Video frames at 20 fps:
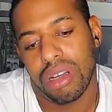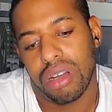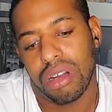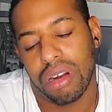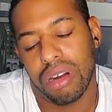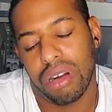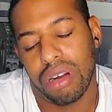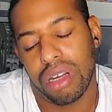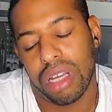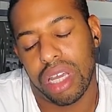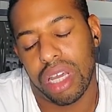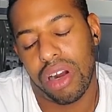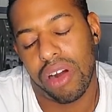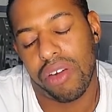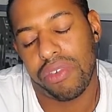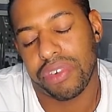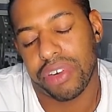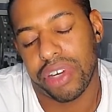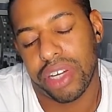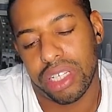Girl, get
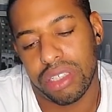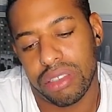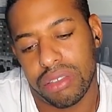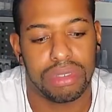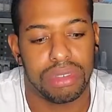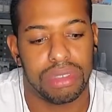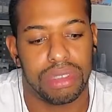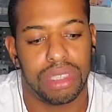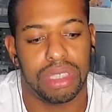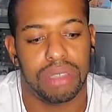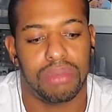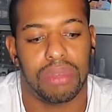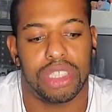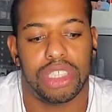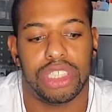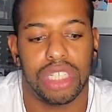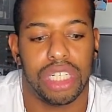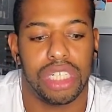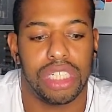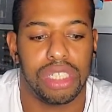over it.
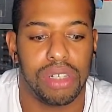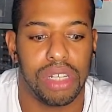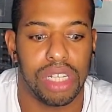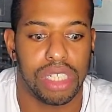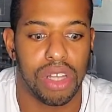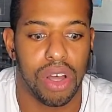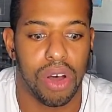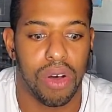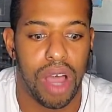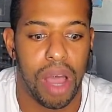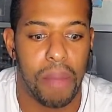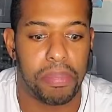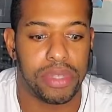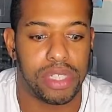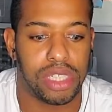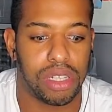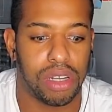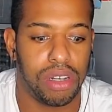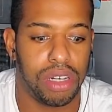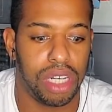What you gonna do this whole
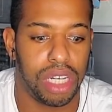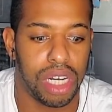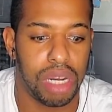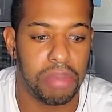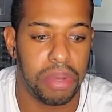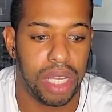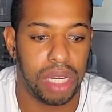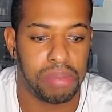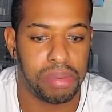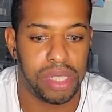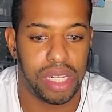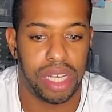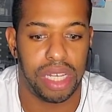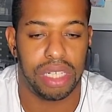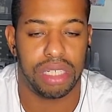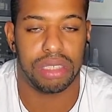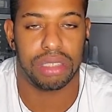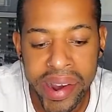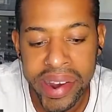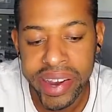episode? You gonna be
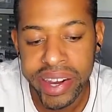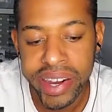upset?